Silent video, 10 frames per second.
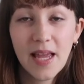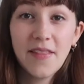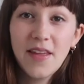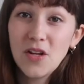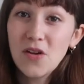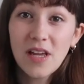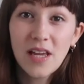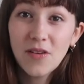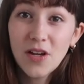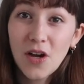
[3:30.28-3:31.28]
And then you can
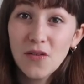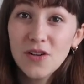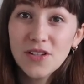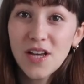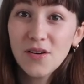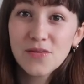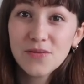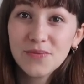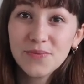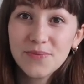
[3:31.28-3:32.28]
give it a go for yourself.
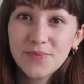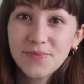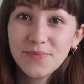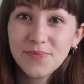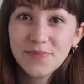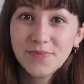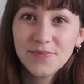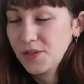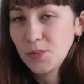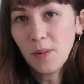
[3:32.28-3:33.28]

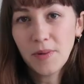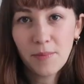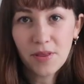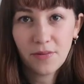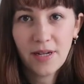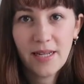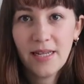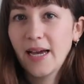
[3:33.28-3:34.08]
Swap number 3